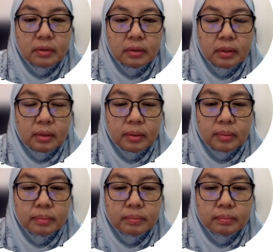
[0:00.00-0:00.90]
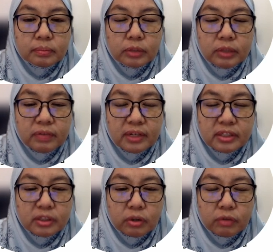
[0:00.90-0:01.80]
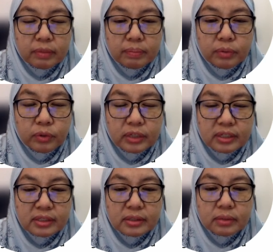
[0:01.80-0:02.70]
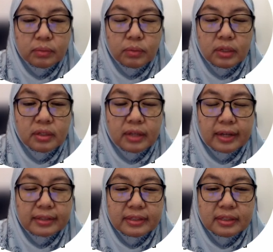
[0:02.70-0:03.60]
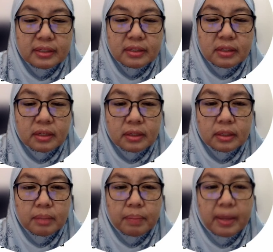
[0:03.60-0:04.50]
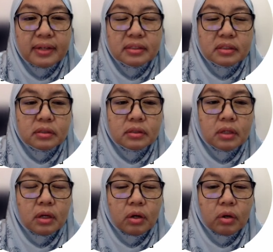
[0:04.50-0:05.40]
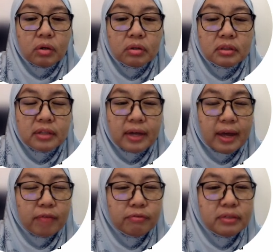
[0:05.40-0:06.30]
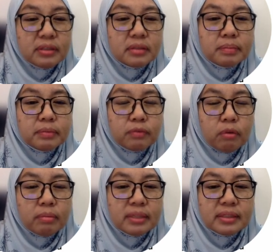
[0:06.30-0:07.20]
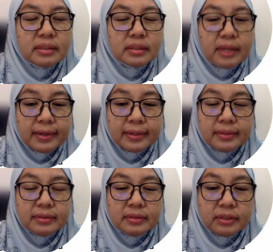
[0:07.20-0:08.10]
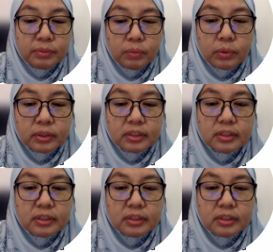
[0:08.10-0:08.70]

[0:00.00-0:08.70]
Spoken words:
uh, motivation of employees will actually depends on their effort, performance, and the reward.